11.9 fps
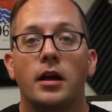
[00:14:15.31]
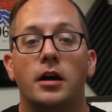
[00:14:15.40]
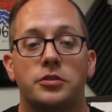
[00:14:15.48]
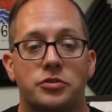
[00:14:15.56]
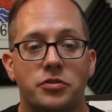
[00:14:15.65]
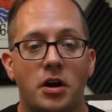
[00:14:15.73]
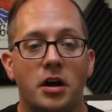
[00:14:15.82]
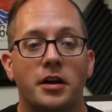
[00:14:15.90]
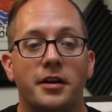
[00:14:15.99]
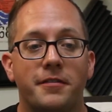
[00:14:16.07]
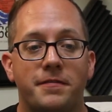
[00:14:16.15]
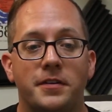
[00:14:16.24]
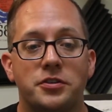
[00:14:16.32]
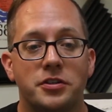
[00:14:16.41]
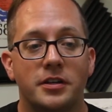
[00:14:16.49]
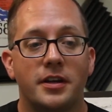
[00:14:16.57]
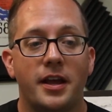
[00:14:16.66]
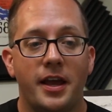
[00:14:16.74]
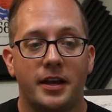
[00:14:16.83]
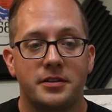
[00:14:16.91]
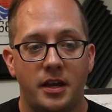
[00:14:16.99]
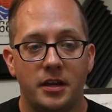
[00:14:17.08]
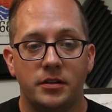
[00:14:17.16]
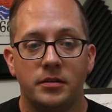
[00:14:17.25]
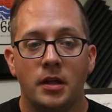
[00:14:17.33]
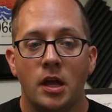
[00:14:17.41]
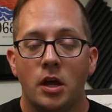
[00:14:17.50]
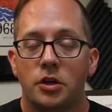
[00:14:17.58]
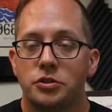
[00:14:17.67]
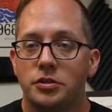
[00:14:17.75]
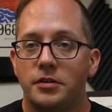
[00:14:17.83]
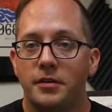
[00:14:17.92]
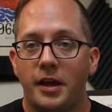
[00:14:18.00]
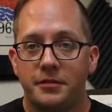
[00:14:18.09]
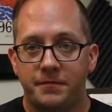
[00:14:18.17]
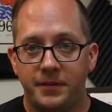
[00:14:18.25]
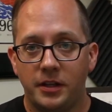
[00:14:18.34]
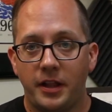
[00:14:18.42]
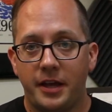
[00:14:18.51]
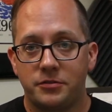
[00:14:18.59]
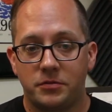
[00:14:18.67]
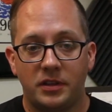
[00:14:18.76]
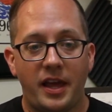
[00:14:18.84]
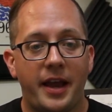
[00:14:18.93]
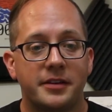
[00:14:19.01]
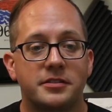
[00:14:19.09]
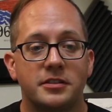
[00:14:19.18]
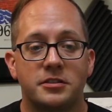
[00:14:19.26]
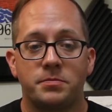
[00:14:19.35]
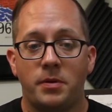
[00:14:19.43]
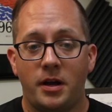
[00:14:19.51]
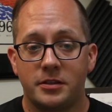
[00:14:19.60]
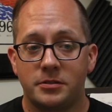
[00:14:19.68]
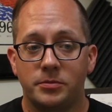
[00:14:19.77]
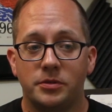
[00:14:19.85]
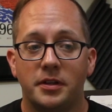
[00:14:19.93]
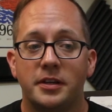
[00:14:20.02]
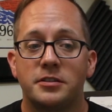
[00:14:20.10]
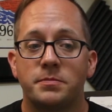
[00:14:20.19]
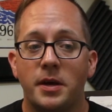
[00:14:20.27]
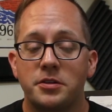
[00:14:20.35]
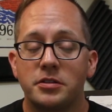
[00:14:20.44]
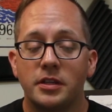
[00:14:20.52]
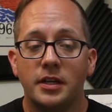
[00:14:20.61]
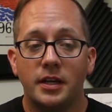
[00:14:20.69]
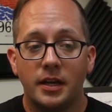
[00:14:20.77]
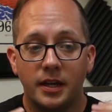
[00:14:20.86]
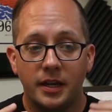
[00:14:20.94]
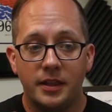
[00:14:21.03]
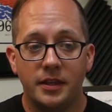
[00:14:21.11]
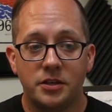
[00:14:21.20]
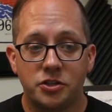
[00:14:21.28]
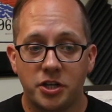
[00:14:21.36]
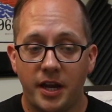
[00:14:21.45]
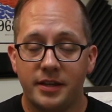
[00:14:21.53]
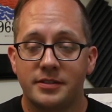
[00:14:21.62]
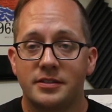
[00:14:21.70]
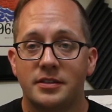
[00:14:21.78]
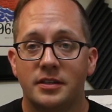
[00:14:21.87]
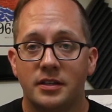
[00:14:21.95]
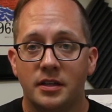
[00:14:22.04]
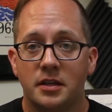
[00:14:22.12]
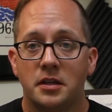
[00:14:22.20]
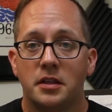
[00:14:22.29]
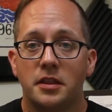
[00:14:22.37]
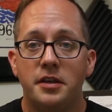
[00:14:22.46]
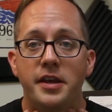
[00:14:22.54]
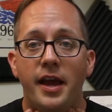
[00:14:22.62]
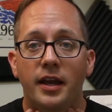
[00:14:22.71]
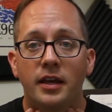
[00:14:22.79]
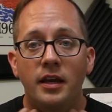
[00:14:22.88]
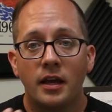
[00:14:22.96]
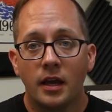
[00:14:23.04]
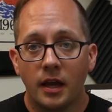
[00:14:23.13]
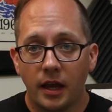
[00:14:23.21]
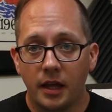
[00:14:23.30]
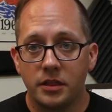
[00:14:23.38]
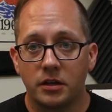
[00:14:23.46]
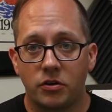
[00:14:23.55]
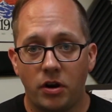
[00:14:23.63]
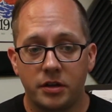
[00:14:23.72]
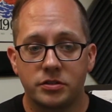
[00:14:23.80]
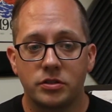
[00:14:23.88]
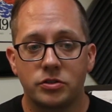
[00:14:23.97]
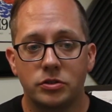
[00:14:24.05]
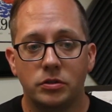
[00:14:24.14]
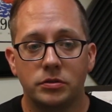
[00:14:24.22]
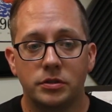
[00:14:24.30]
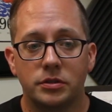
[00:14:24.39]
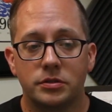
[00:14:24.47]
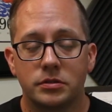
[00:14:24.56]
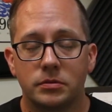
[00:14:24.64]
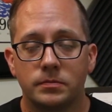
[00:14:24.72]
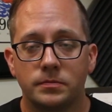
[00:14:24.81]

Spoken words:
A strong, efficient exhale should feel as relaxed as possible, especially in the chest, the neck, and across the shoulders.